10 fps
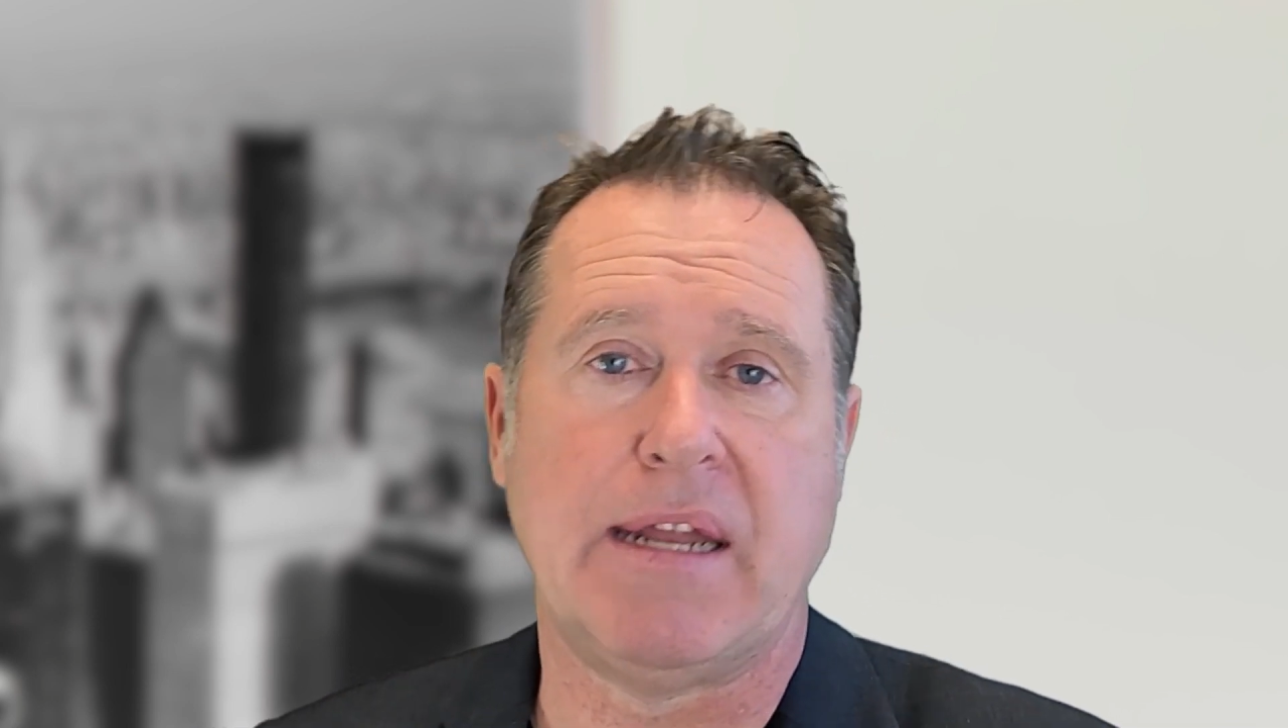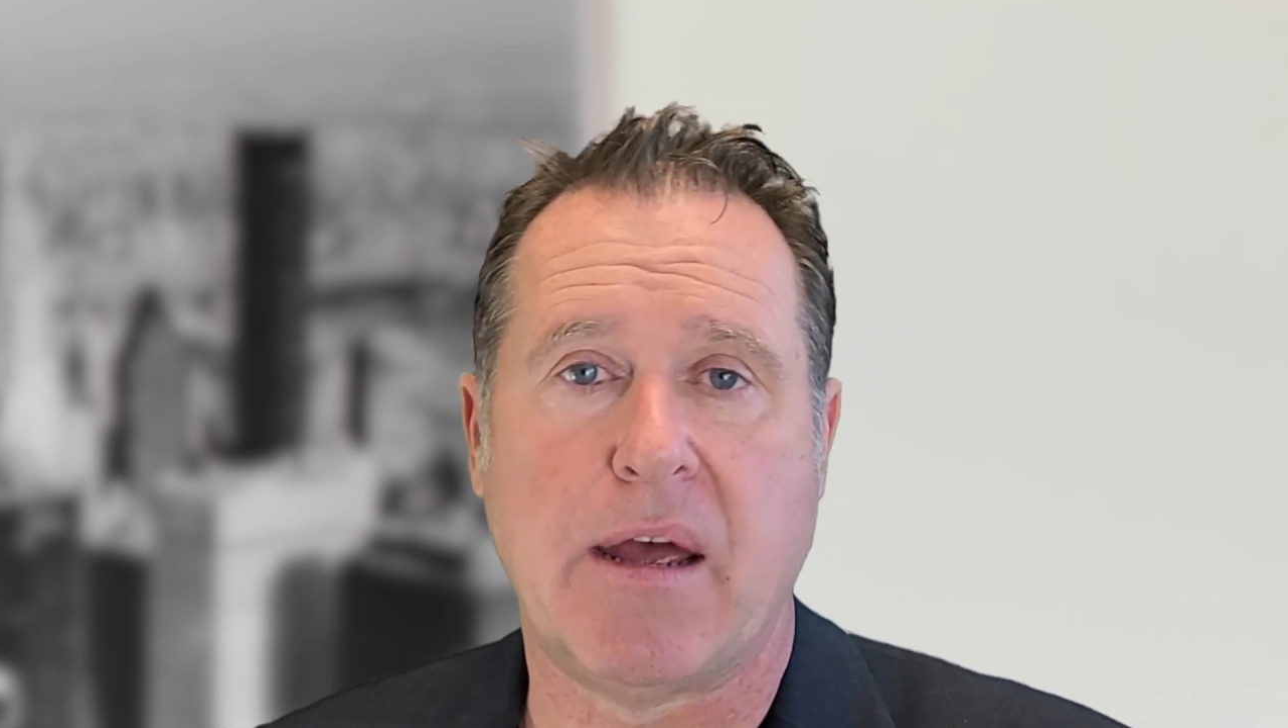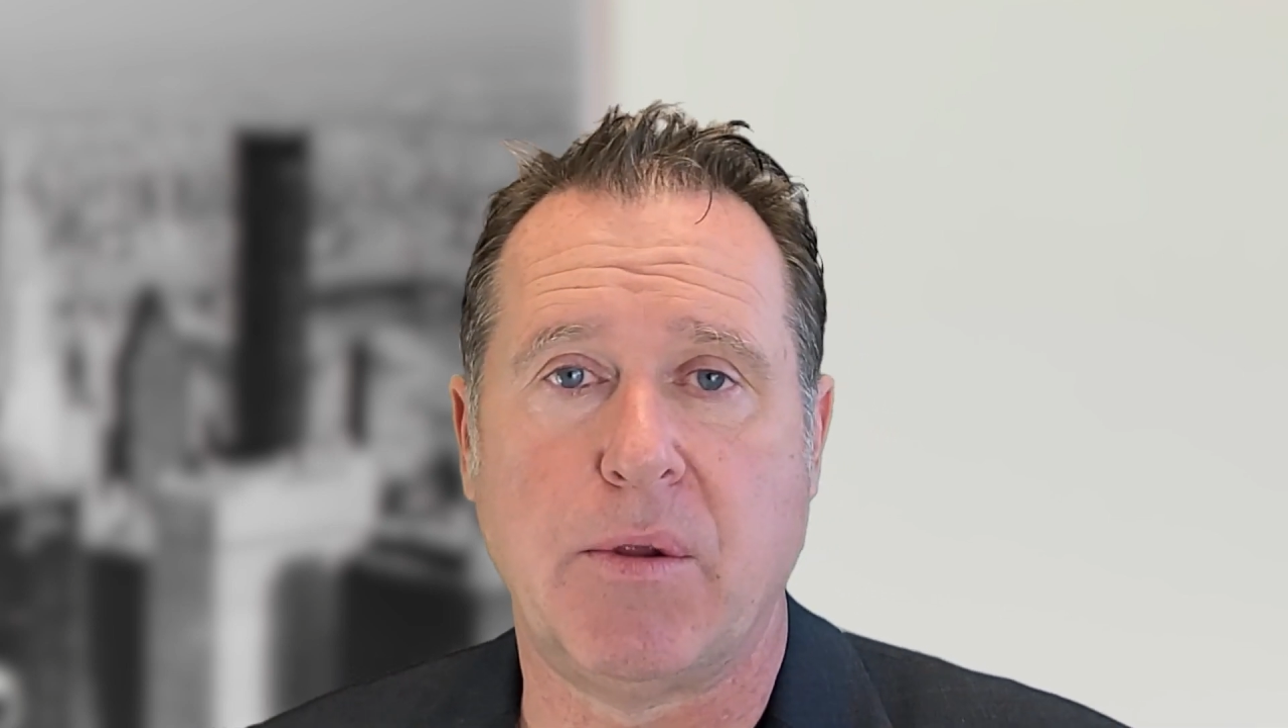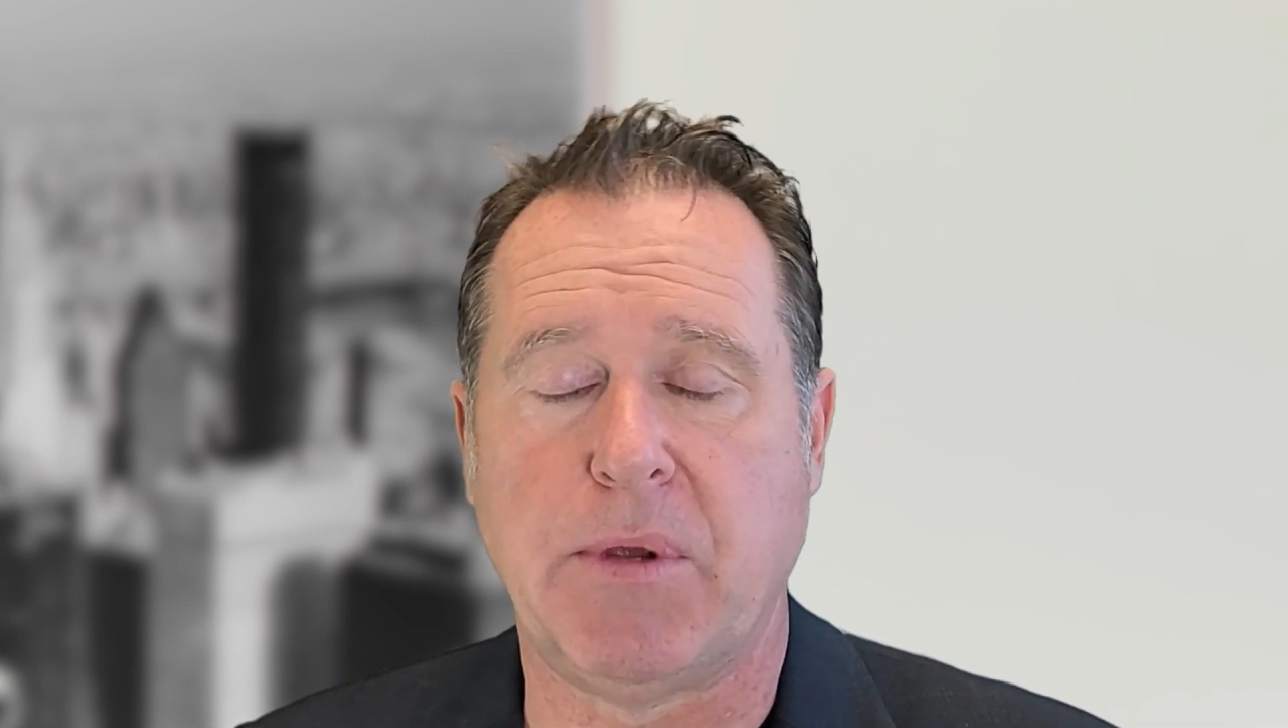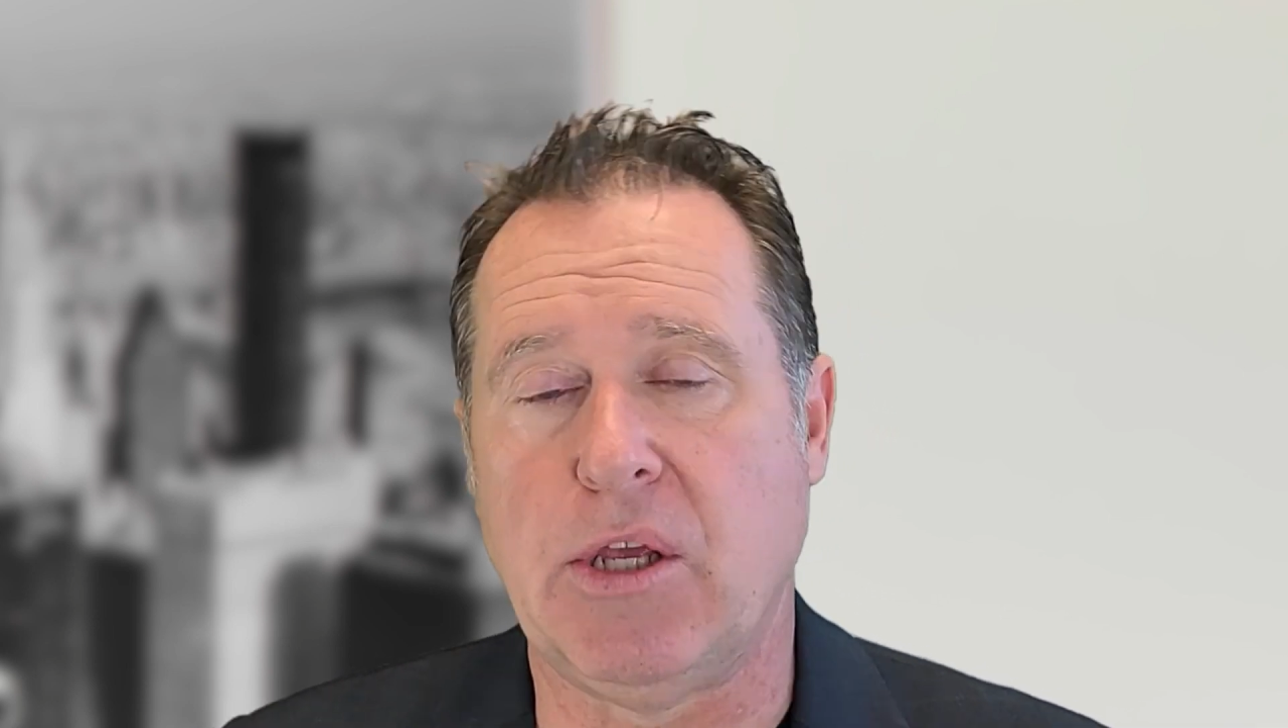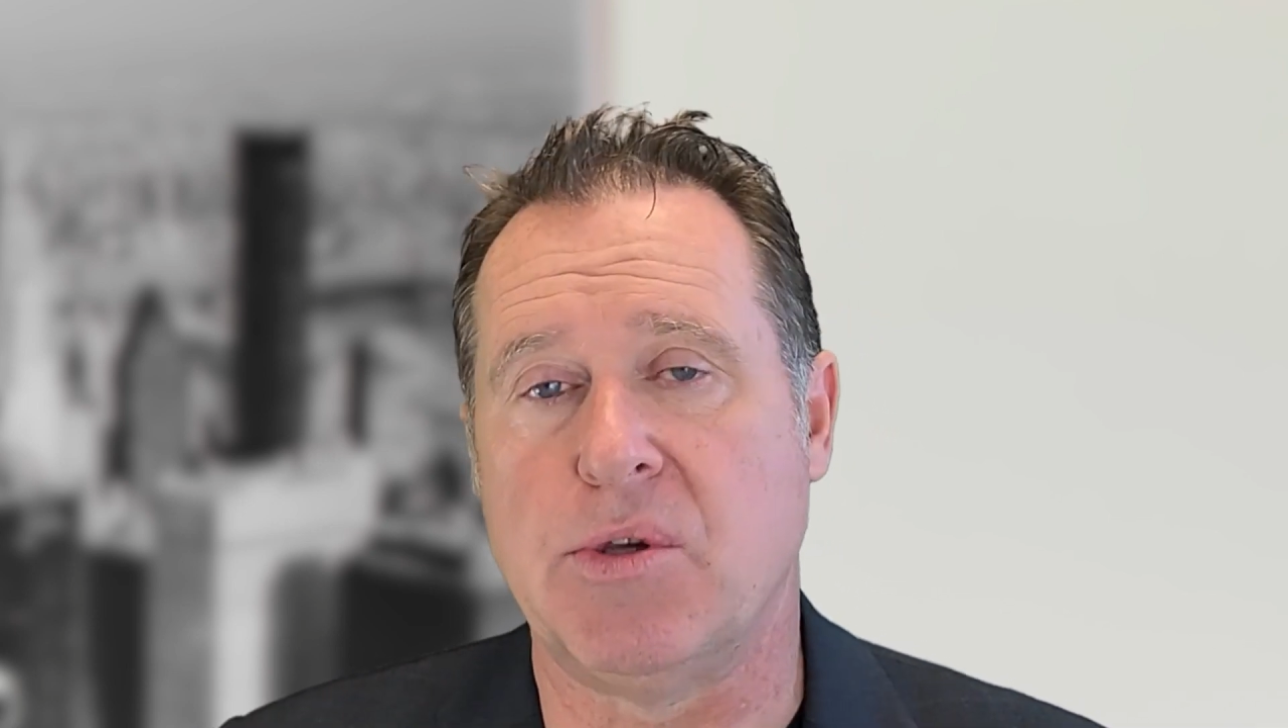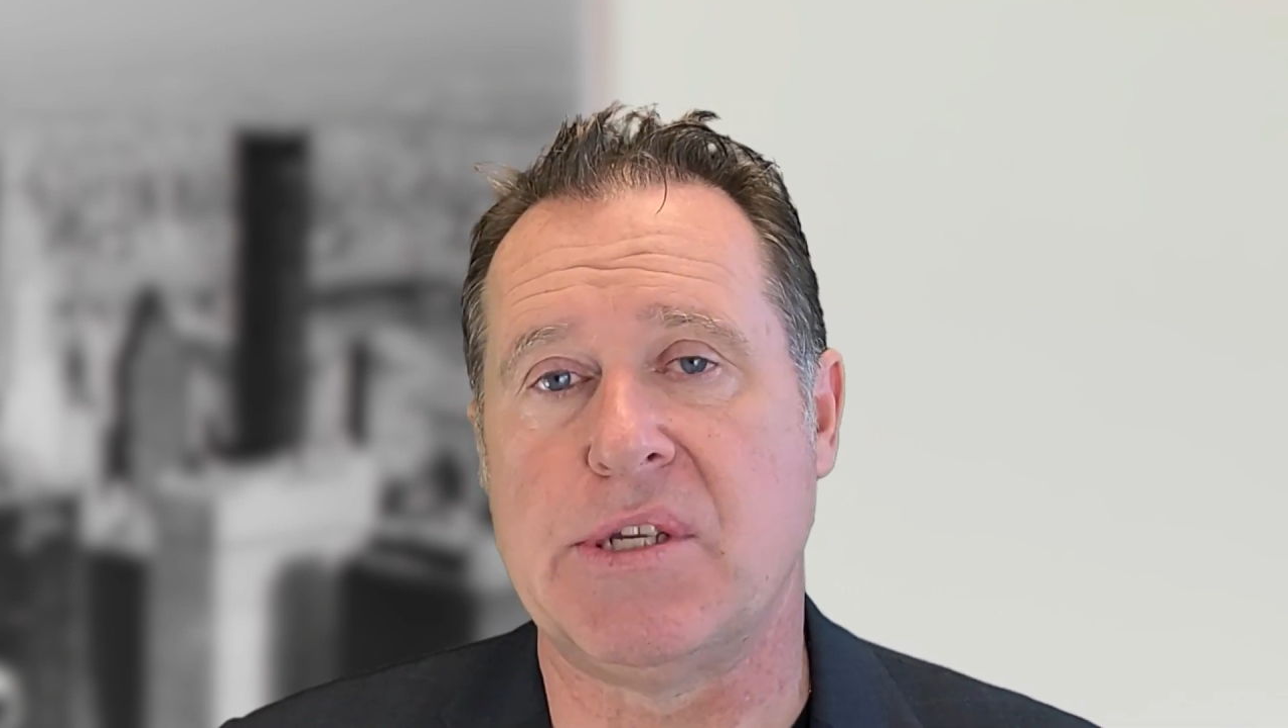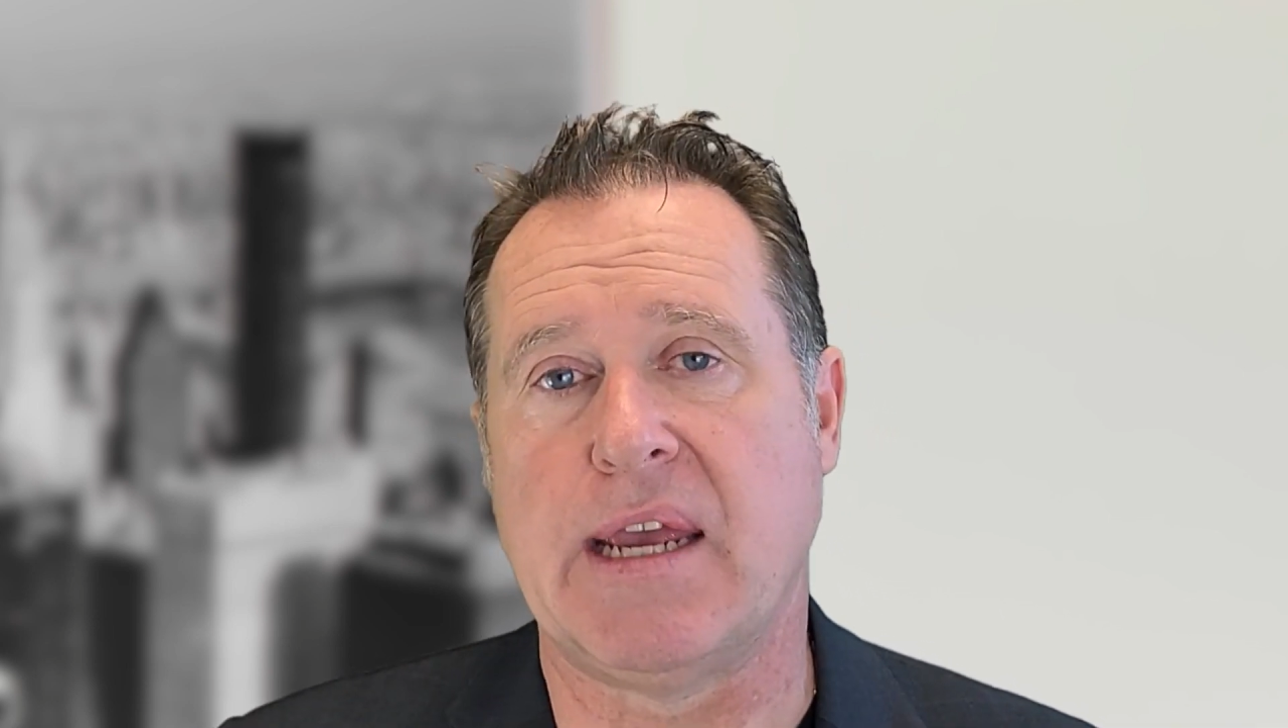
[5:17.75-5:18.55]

now be used